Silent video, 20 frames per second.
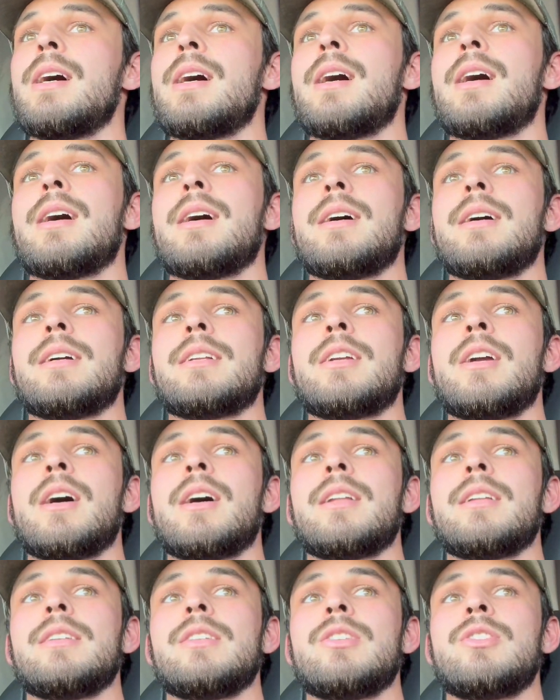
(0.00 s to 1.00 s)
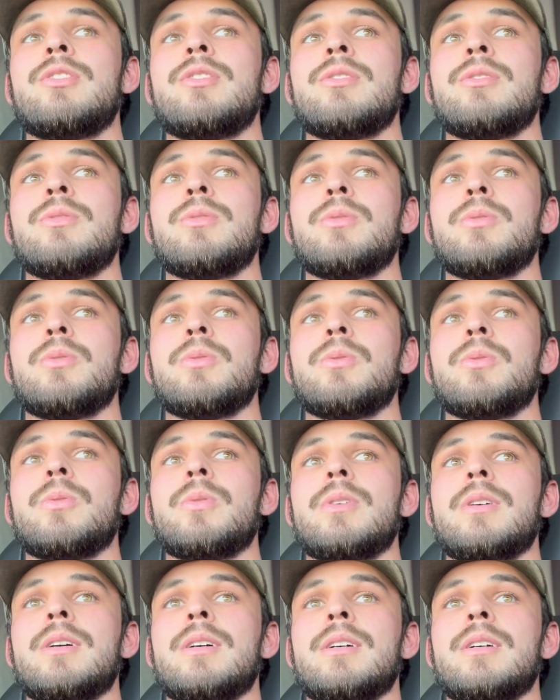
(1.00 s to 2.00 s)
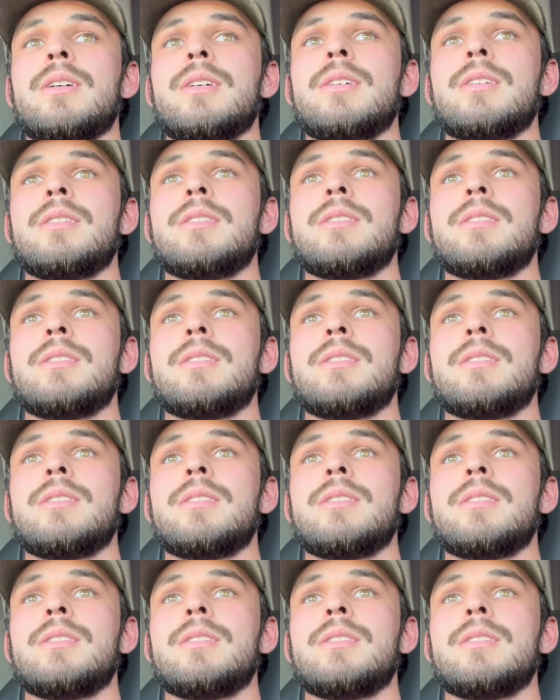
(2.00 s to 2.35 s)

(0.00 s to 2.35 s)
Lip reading: I had got into uh,